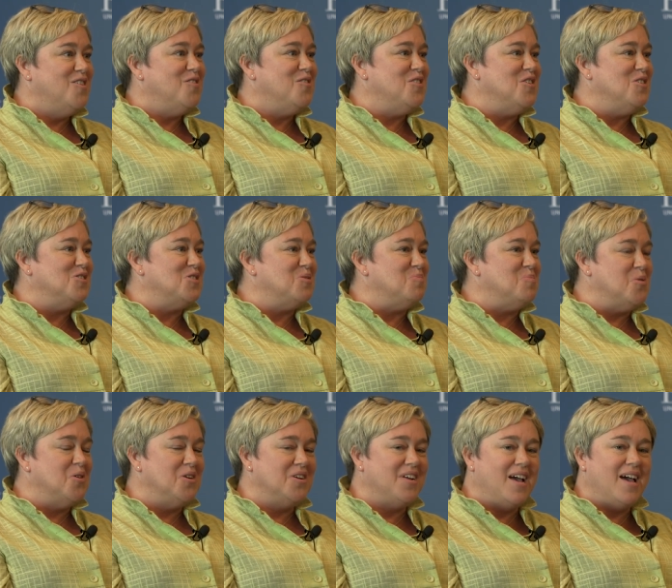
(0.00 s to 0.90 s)
for your
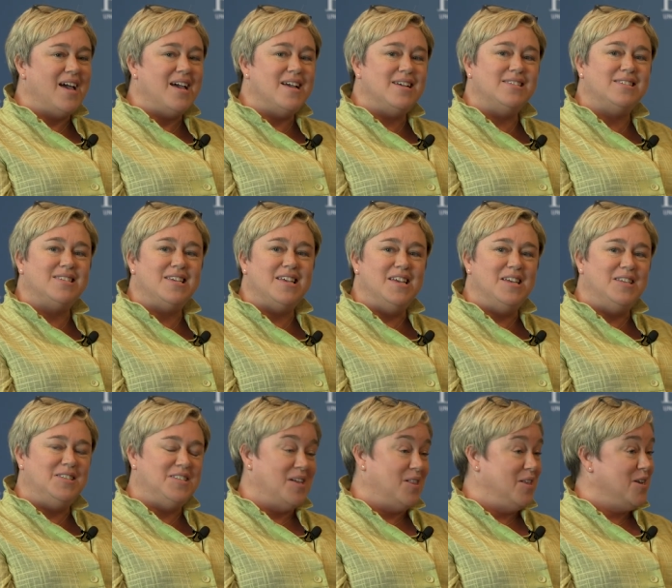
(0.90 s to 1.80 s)
support, guys,
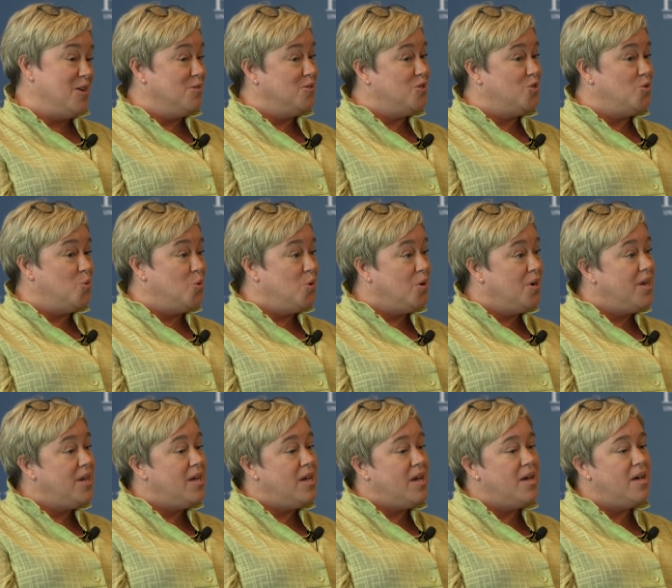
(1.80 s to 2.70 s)
in telling our
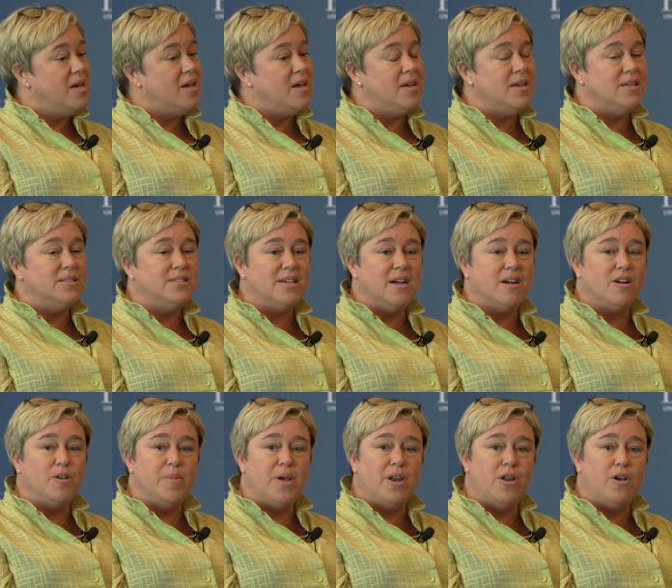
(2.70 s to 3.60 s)
story uh, in
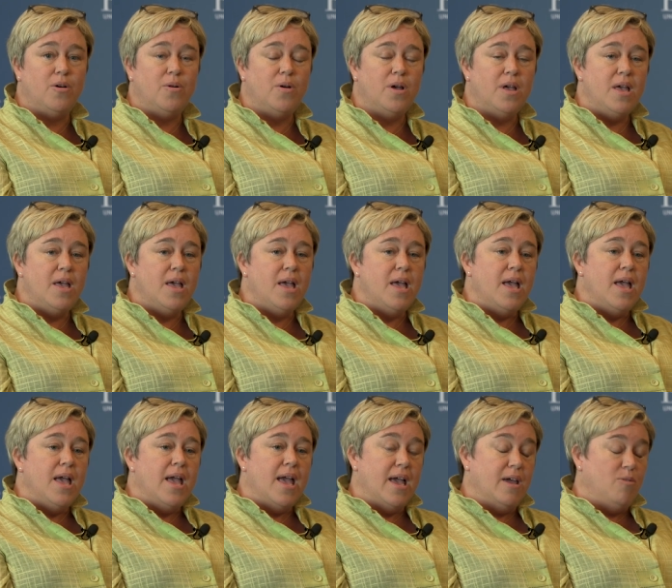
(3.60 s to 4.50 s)
Sacramento
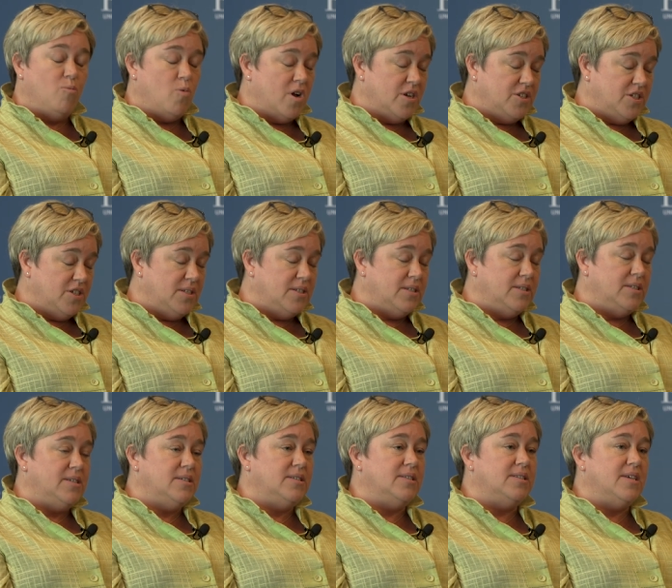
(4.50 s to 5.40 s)
and Washington,
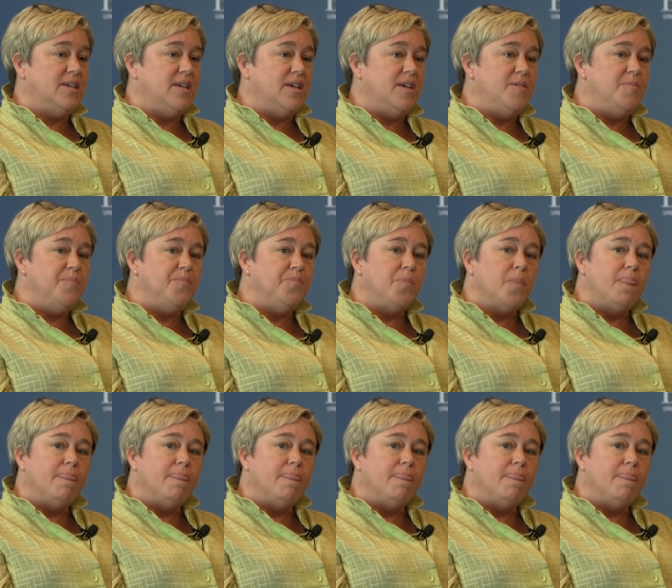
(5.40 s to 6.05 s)
D.C.